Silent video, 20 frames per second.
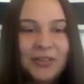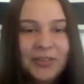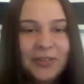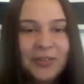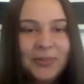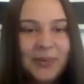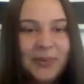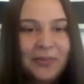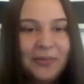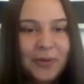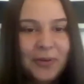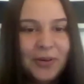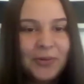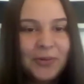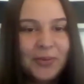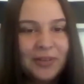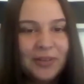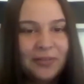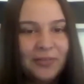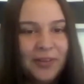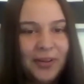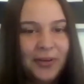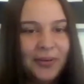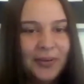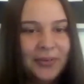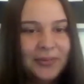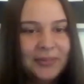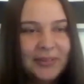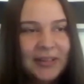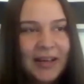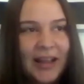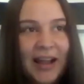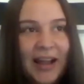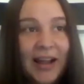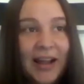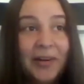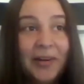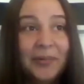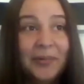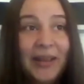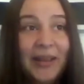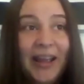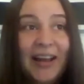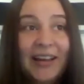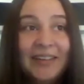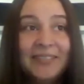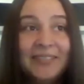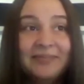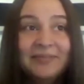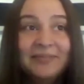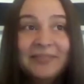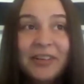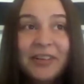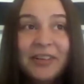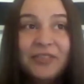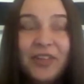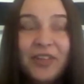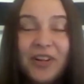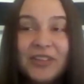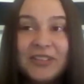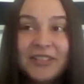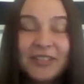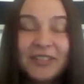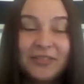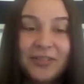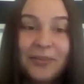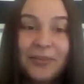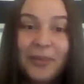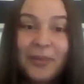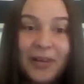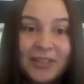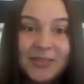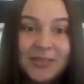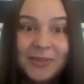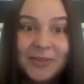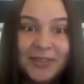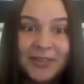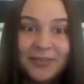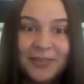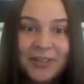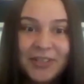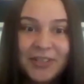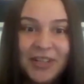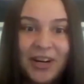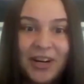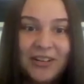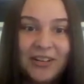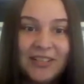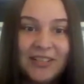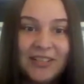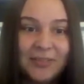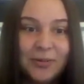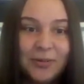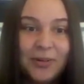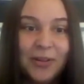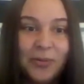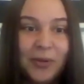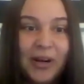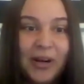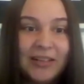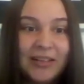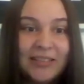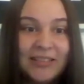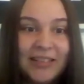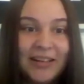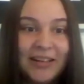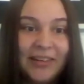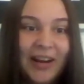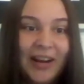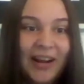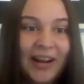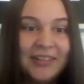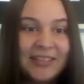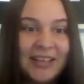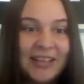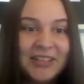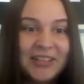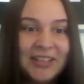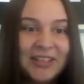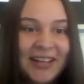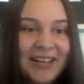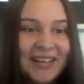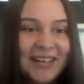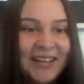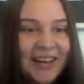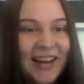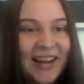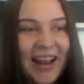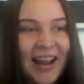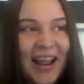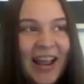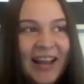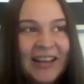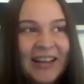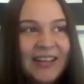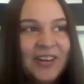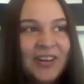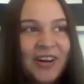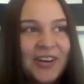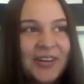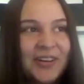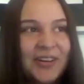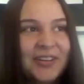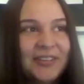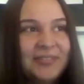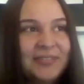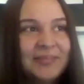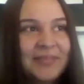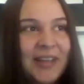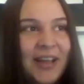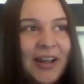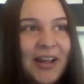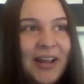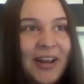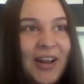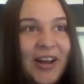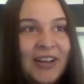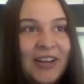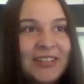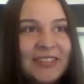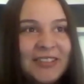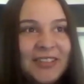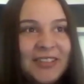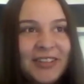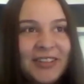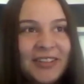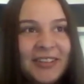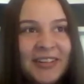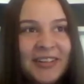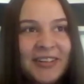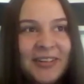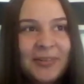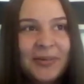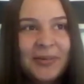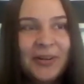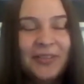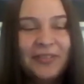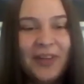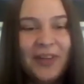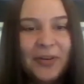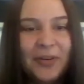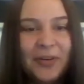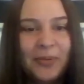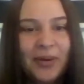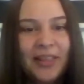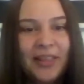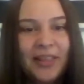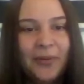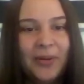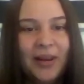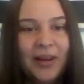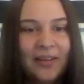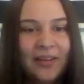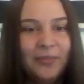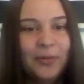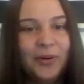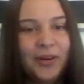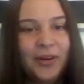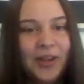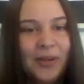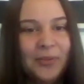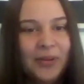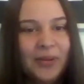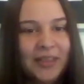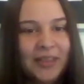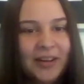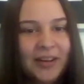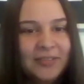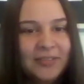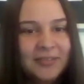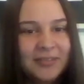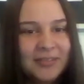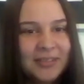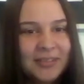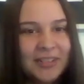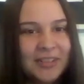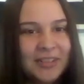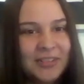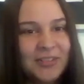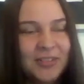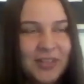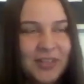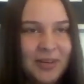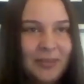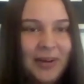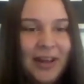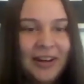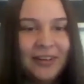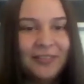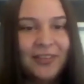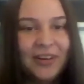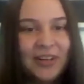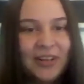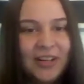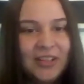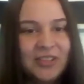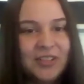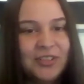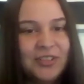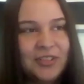We've worked with a few. We had fosters from multiple different charities all at once in our house, actually, and it got a lot. So we found one that we love working with now, the Sushi and Panda Foundation.